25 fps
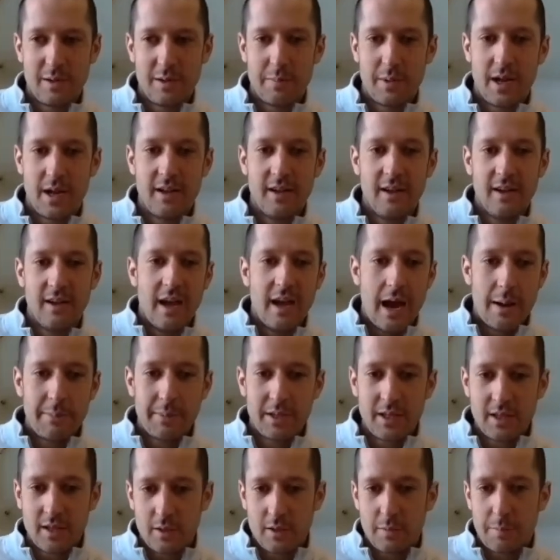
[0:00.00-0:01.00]
But I'm
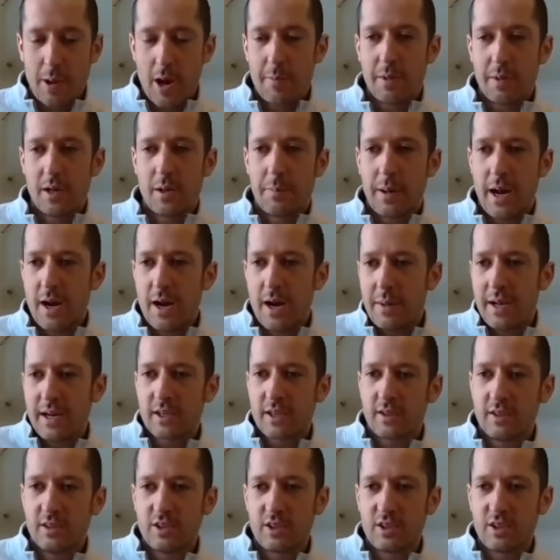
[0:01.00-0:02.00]
in the Department of
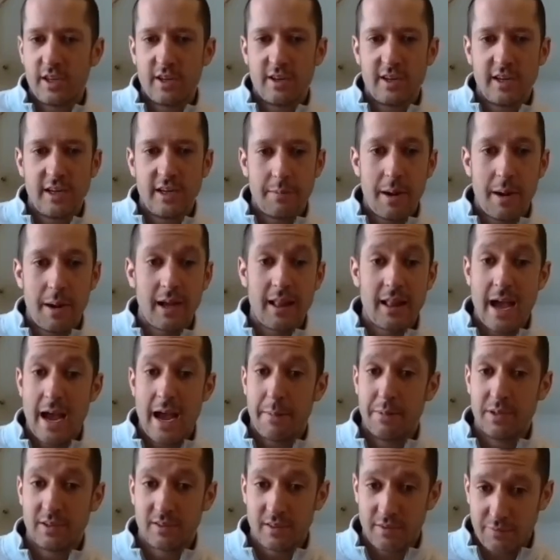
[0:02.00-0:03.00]
Biomedical Engineering, and my
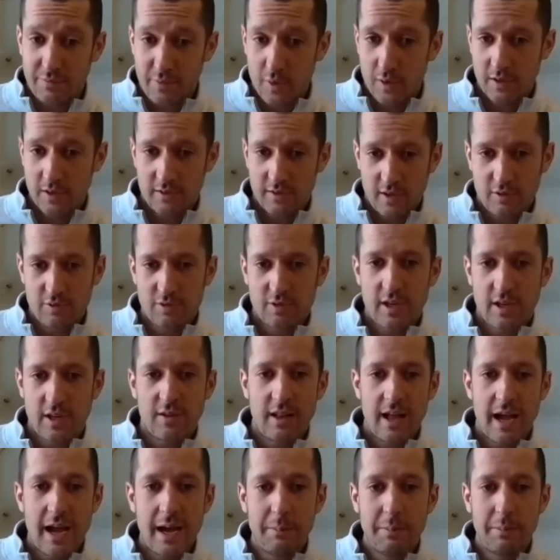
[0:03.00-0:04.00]
lab is a focus ultrasound
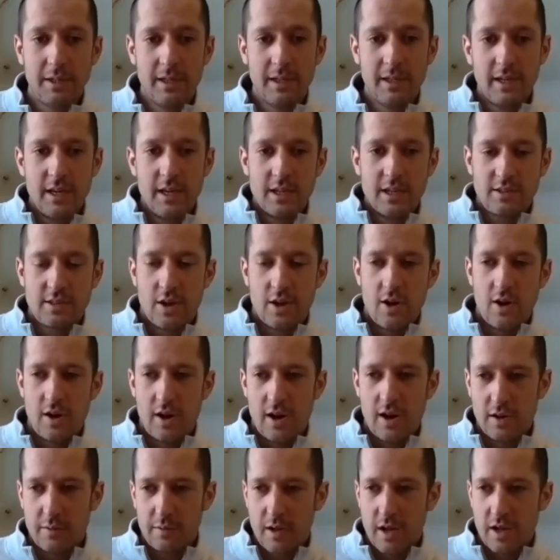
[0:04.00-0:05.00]
lab. So
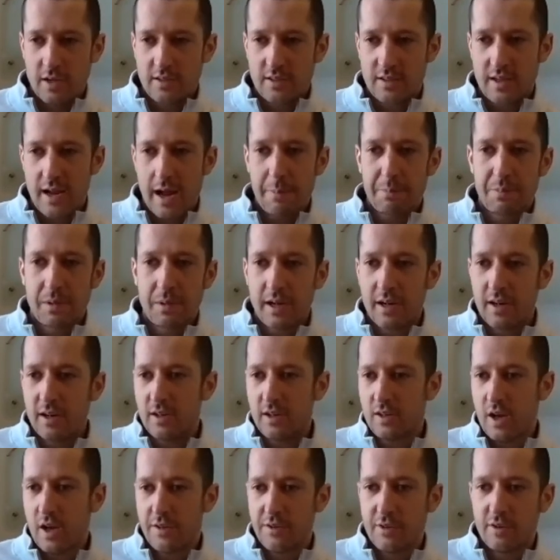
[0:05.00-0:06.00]
I'll stop
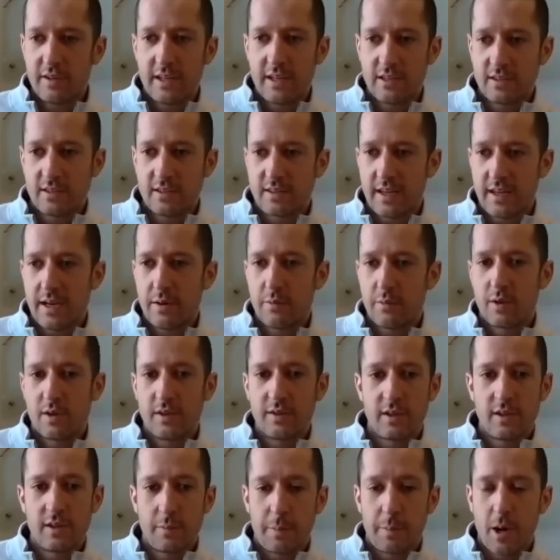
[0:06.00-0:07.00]
there, other than to say we're in
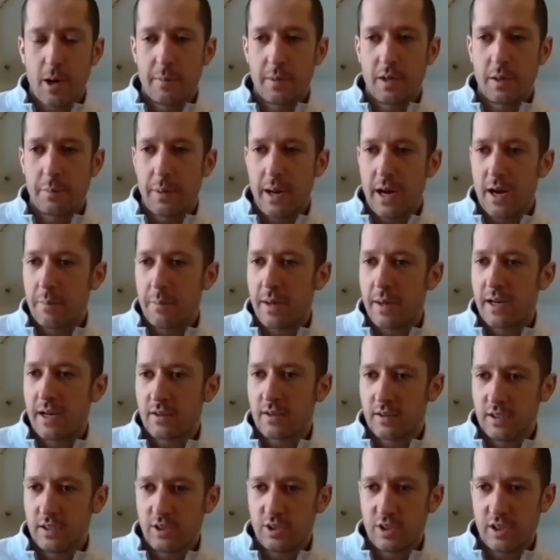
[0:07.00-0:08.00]
the Department of
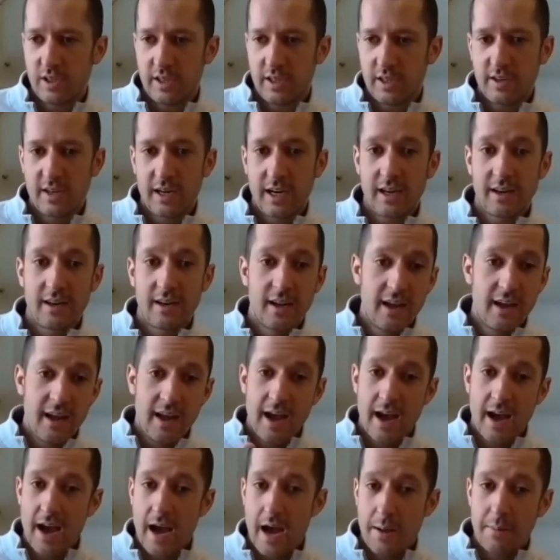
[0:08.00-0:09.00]
Biomedical Engineering
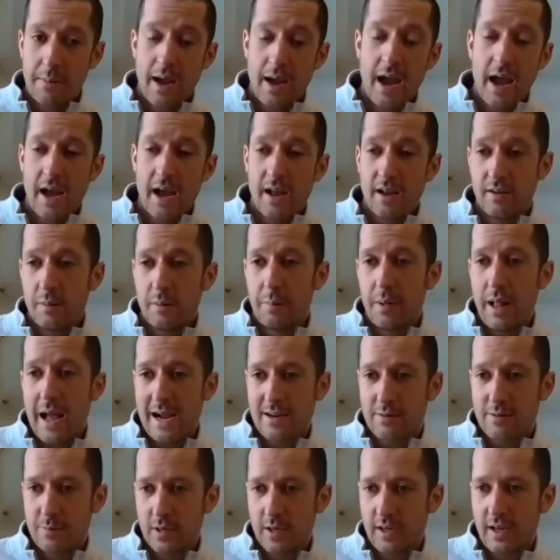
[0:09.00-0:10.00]
and the
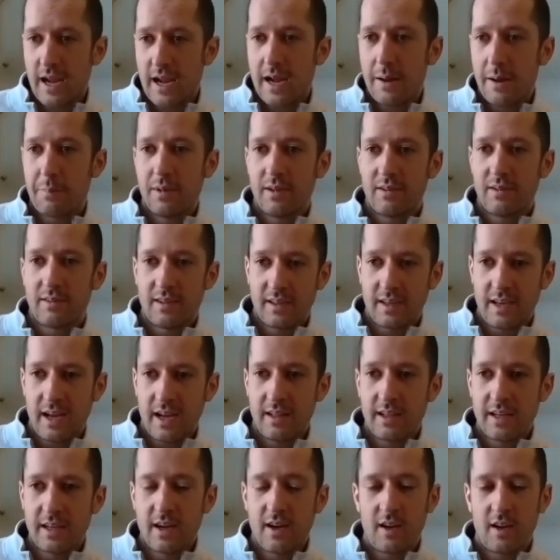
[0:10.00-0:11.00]
Blacksburg campus in
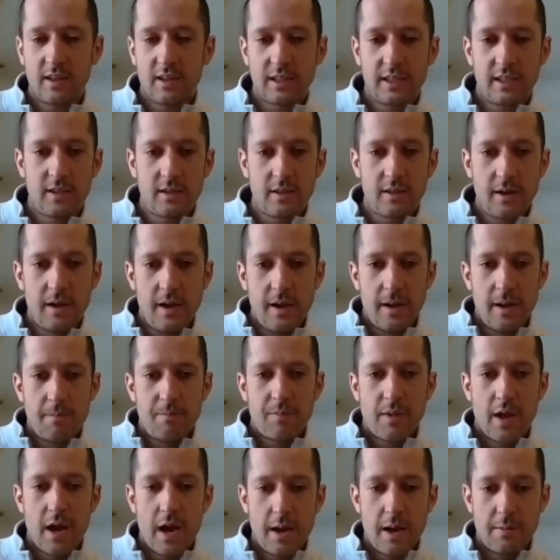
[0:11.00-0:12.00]
Kelly Hall here.
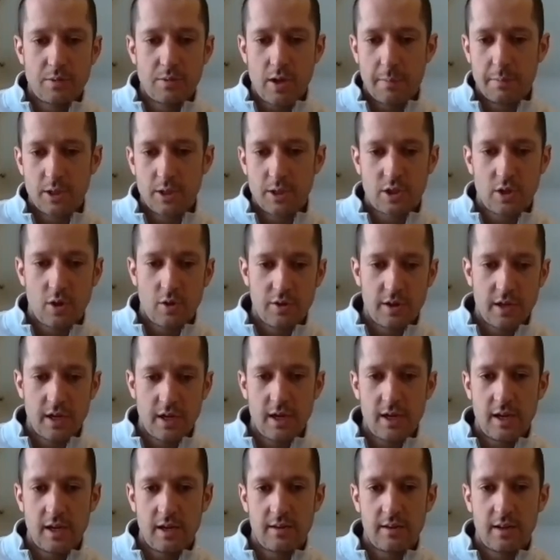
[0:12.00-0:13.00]
So I'm going to show
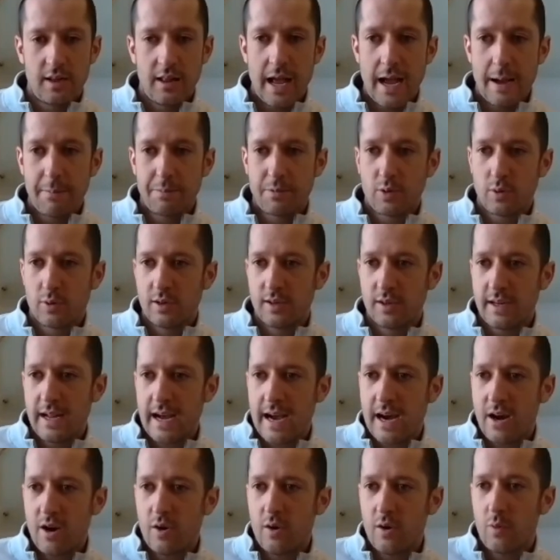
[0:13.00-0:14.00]
the lab tour
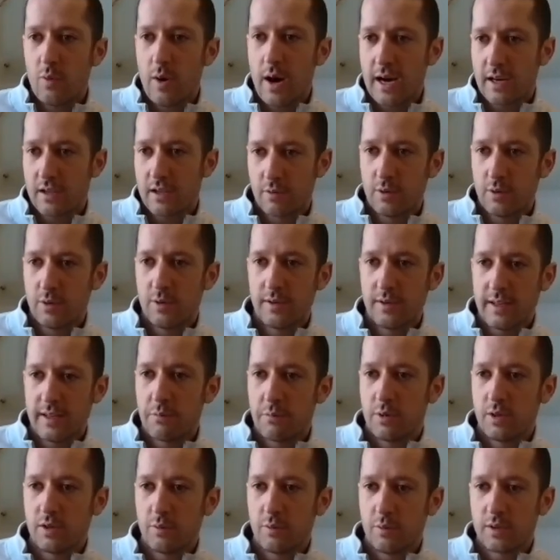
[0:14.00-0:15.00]
now, walk through, and then
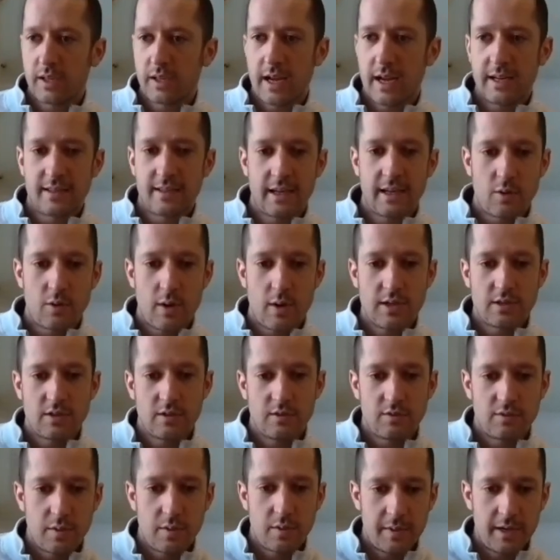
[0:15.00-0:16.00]
we'll kind of take
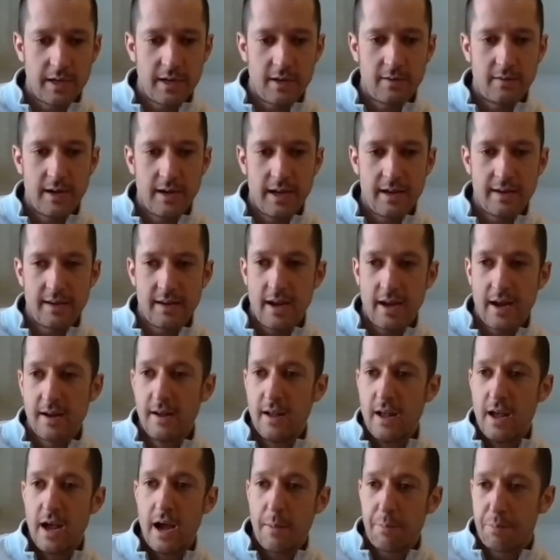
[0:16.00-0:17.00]
questions from there. And I
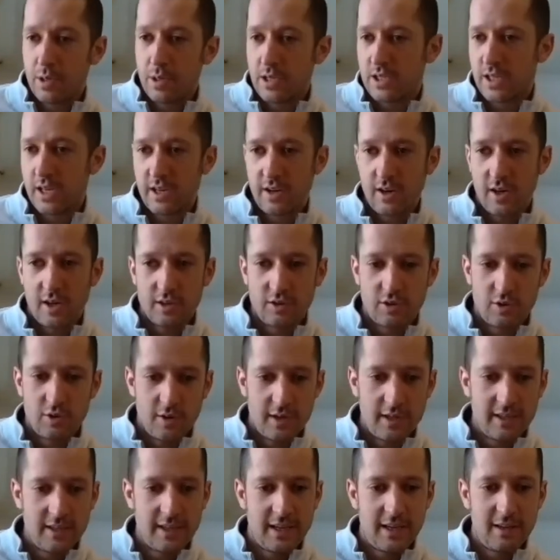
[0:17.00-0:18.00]
appreciate you all
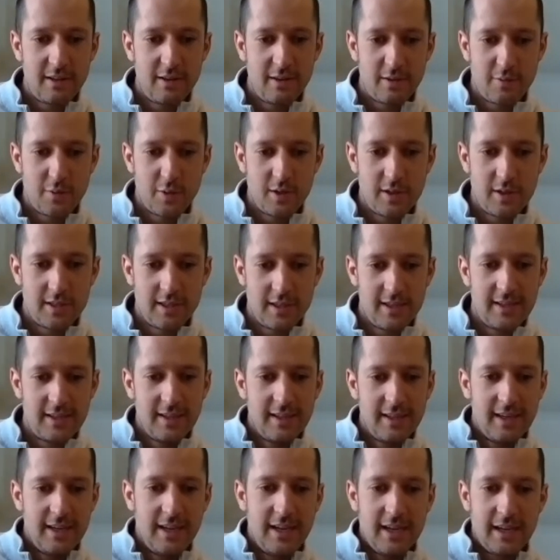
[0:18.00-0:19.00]
joining, and I look forward to
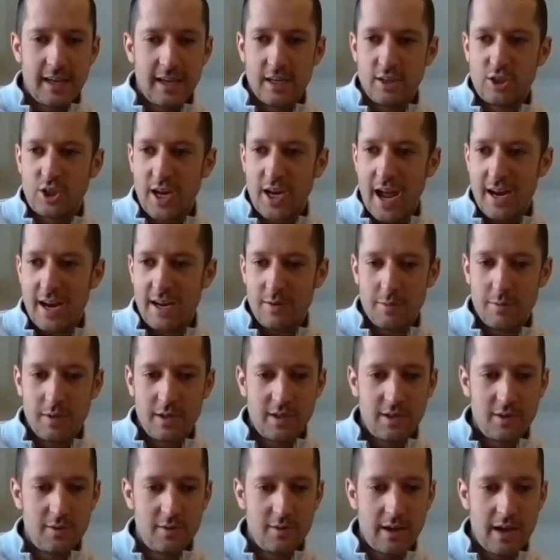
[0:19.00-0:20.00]
kind of chatting with
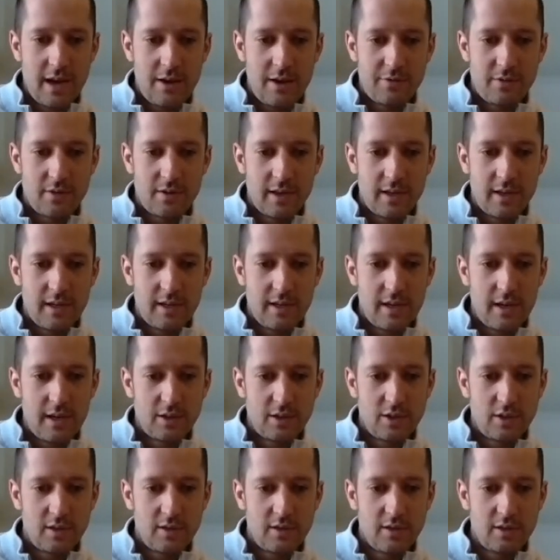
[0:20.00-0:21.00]
you after I
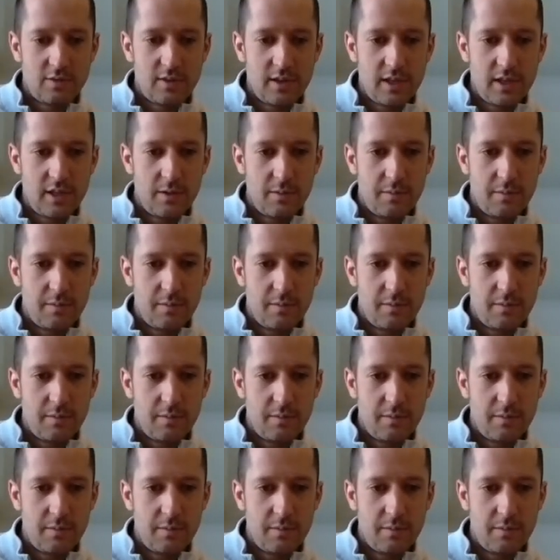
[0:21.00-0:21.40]
share this video.